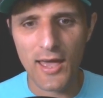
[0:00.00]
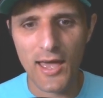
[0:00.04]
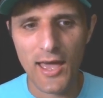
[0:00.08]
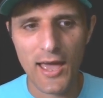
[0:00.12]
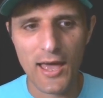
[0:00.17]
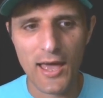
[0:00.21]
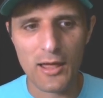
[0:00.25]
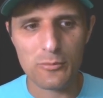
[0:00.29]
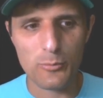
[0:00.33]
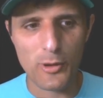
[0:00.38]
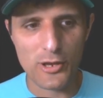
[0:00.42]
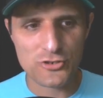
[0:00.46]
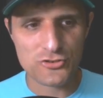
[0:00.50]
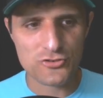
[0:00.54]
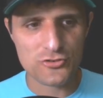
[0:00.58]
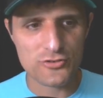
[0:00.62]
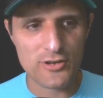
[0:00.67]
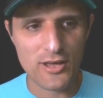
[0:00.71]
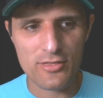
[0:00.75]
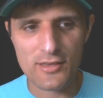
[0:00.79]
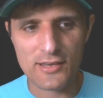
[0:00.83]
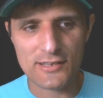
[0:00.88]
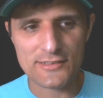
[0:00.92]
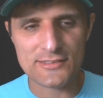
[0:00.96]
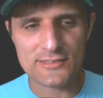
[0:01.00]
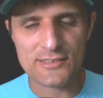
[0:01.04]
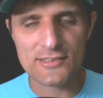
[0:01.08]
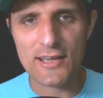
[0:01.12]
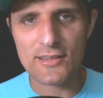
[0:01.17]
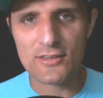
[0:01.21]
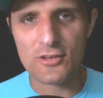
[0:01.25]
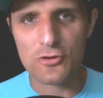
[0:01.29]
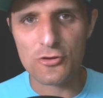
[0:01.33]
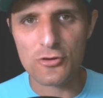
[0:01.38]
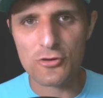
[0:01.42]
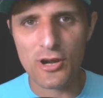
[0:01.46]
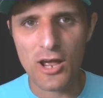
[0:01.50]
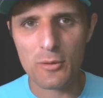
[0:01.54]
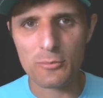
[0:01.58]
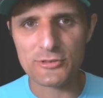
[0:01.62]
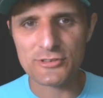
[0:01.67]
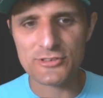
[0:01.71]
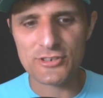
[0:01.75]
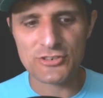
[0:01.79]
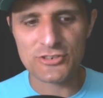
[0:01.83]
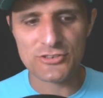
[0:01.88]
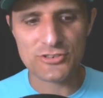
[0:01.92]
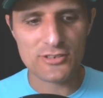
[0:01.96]
and make sure nothing is selected in your
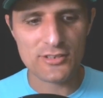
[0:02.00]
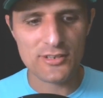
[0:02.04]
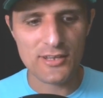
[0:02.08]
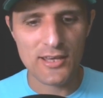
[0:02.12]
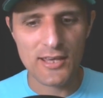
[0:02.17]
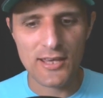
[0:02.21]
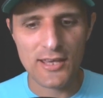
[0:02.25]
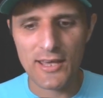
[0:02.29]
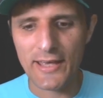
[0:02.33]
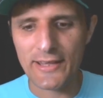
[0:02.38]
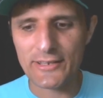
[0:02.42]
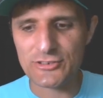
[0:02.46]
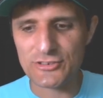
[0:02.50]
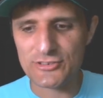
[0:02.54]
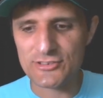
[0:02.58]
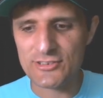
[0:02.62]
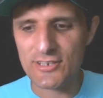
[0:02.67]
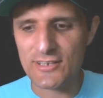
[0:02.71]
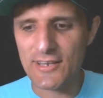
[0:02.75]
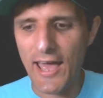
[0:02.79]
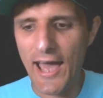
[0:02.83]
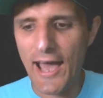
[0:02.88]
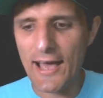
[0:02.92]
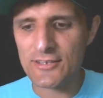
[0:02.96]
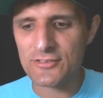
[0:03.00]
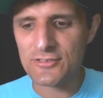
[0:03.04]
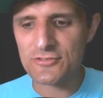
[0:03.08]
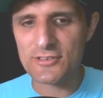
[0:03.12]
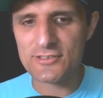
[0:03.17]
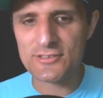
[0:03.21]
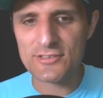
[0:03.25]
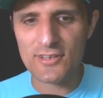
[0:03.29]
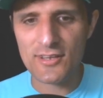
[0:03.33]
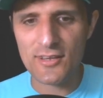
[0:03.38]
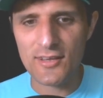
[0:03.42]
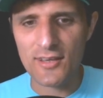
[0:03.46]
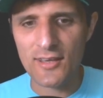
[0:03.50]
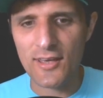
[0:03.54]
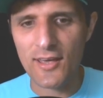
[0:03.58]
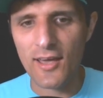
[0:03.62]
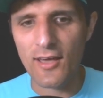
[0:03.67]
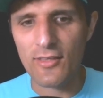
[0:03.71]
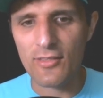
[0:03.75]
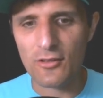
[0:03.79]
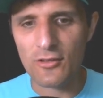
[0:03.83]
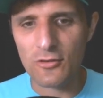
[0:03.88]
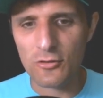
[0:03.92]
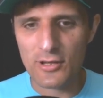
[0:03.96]
composition and just hit asterisk
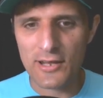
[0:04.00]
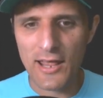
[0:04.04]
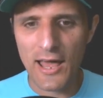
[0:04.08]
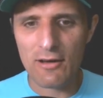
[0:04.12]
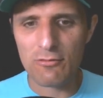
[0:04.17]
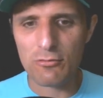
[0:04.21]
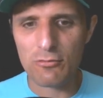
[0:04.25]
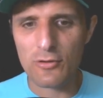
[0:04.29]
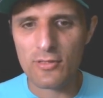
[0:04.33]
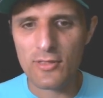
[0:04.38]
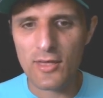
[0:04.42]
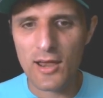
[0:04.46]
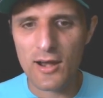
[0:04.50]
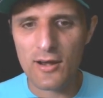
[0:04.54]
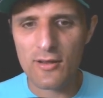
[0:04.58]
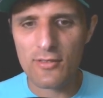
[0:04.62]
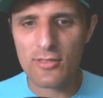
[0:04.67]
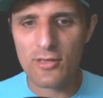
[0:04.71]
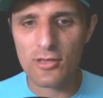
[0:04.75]
and then you can have one there.